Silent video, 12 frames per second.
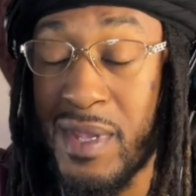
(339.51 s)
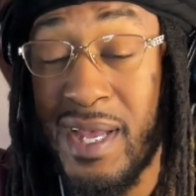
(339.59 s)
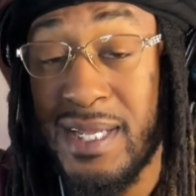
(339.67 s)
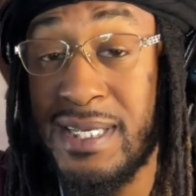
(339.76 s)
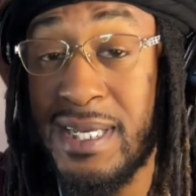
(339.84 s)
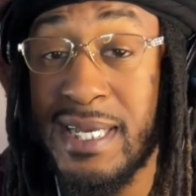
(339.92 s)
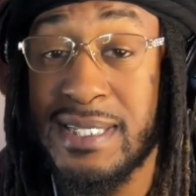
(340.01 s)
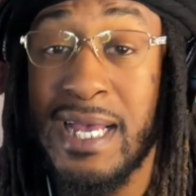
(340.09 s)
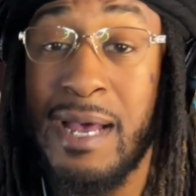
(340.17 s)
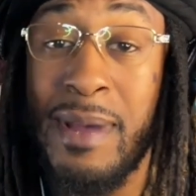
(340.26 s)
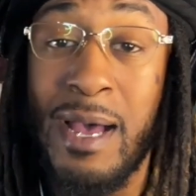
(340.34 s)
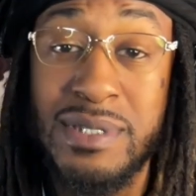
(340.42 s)
Till next
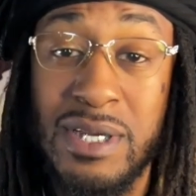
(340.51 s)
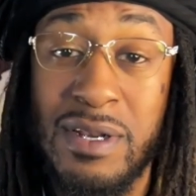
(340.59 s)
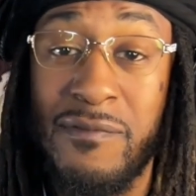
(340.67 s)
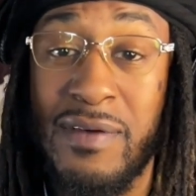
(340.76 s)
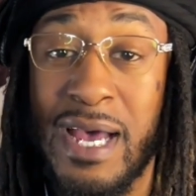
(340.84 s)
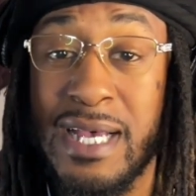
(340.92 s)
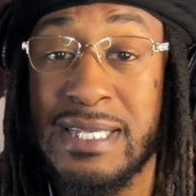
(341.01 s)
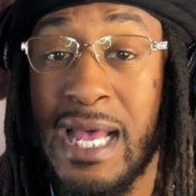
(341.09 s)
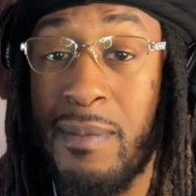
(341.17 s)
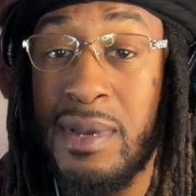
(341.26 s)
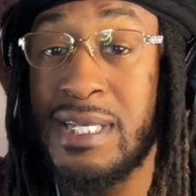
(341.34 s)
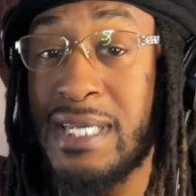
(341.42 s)
time, I'm Sheldon Vybez. I'm
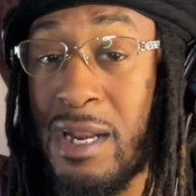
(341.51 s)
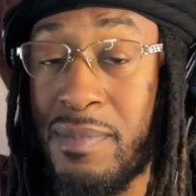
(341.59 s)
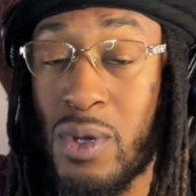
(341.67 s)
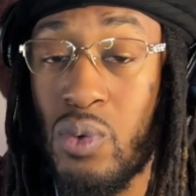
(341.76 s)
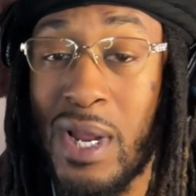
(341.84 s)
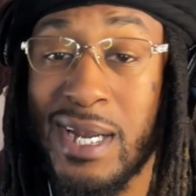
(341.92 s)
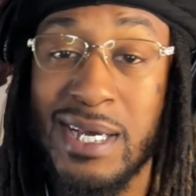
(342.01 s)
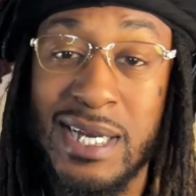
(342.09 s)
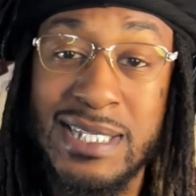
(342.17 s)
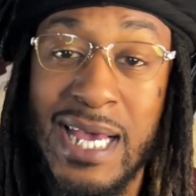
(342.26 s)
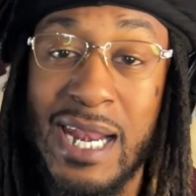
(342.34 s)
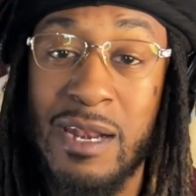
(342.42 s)
gonna need y'all to be cool like the other
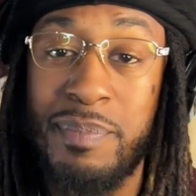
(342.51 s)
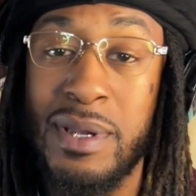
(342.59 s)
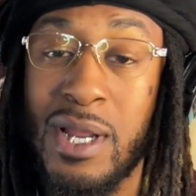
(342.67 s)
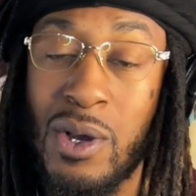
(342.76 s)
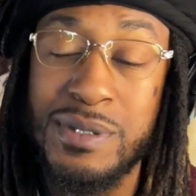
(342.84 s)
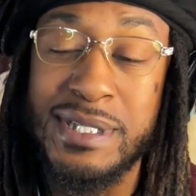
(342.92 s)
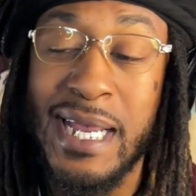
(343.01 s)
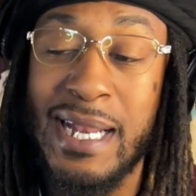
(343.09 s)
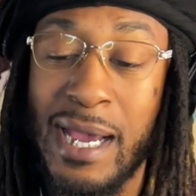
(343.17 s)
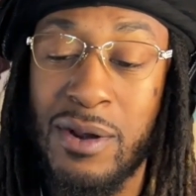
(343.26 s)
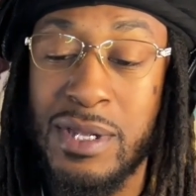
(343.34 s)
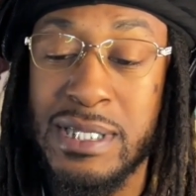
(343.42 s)
side of the pillow. Stay
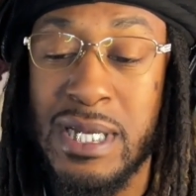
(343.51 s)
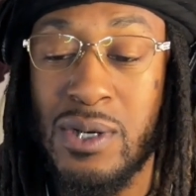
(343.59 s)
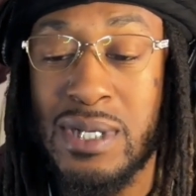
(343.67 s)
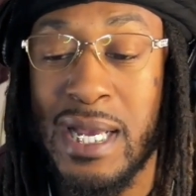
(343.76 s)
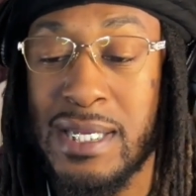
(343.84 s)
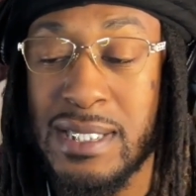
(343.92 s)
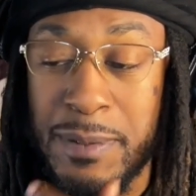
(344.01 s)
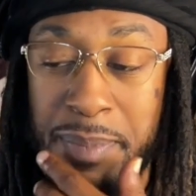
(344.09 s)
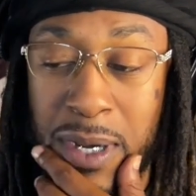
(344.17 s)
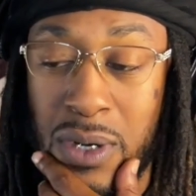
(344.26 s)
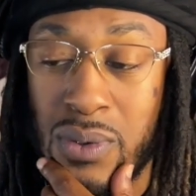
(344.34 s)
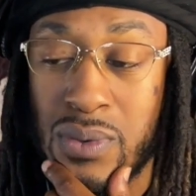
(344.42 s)
light on your toes like you
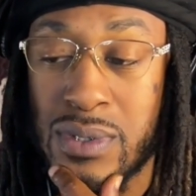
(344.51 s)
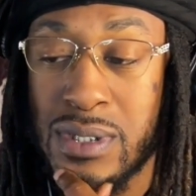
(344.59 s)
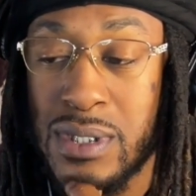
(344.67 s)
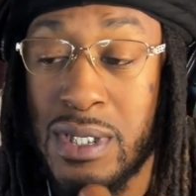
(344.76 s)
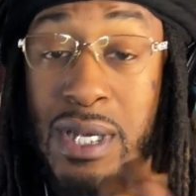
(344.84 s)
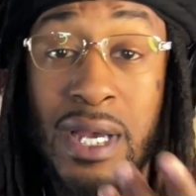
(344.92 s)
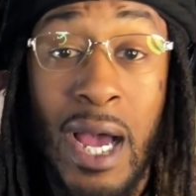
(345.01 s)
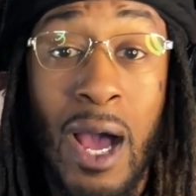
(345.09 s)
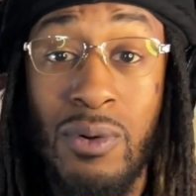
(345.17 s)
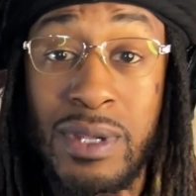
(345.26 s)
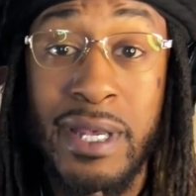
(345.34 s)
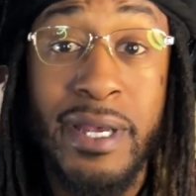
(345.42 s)
supposed. Oh,
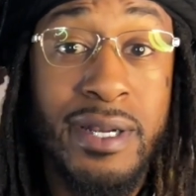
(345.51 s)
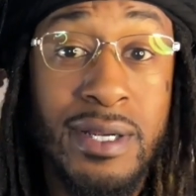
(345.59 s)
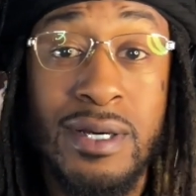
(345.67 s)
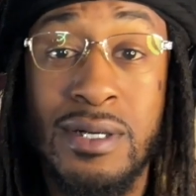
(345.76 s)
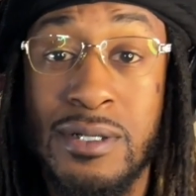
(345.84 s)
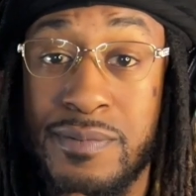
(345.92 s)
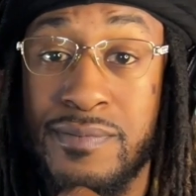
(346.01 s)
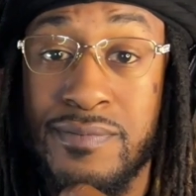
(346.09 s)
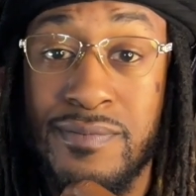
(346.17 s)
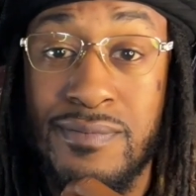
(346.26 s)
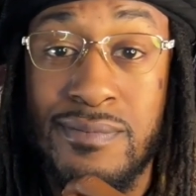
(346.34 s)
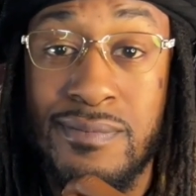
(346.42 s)
yeah, no. If
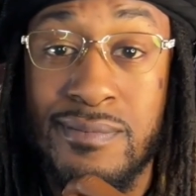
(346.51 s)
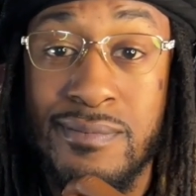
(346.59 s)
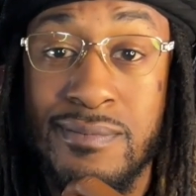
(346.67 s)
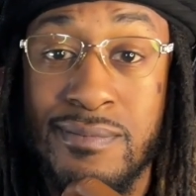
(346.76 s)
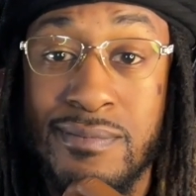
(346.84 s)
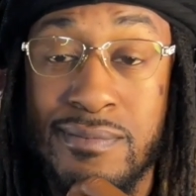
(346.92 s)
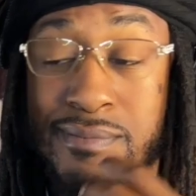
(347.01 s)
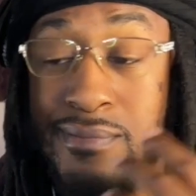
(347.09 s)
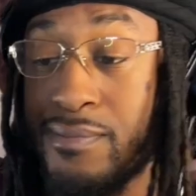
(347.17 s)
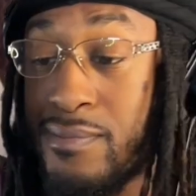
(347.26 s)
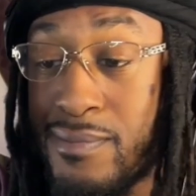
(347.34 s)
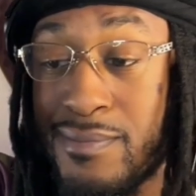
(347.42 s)
you ain't fucking with my
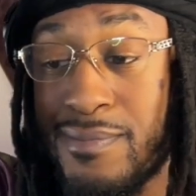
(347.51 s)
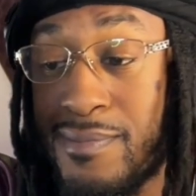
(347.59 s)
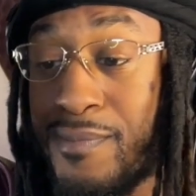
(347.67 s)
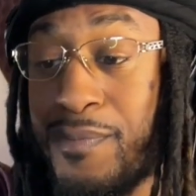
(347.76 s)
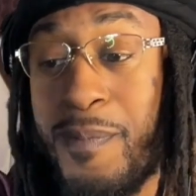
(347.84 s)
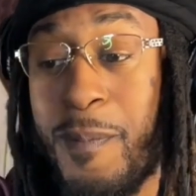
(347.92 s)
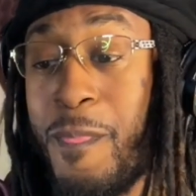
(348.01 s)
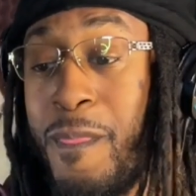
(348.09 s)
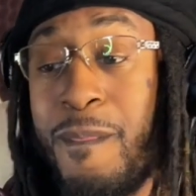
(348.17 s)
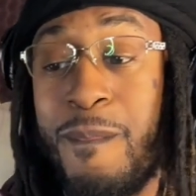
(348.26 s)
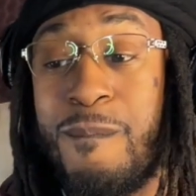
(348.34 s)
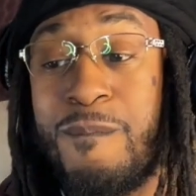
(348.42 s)
nigga Sheldon, nigga,
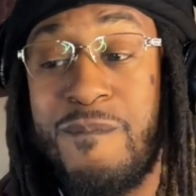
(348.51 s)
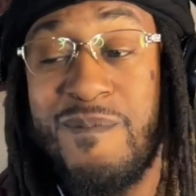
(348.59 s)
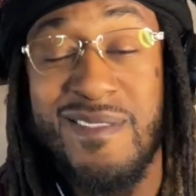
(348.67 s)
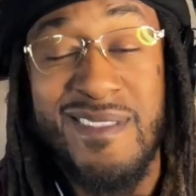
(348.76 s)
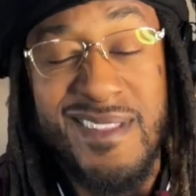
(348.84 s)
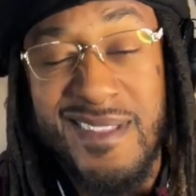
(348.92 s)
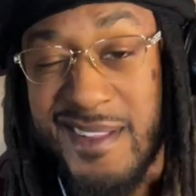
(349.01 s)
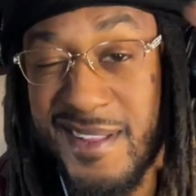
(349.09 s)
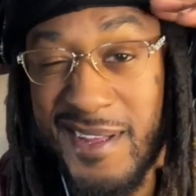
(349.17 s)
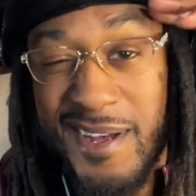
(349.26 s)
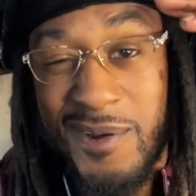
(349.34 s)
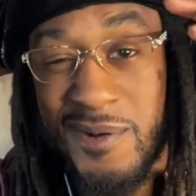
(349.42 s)
fuck you.
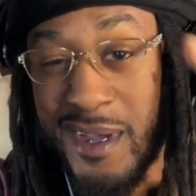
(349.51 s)
Yeah. Oh,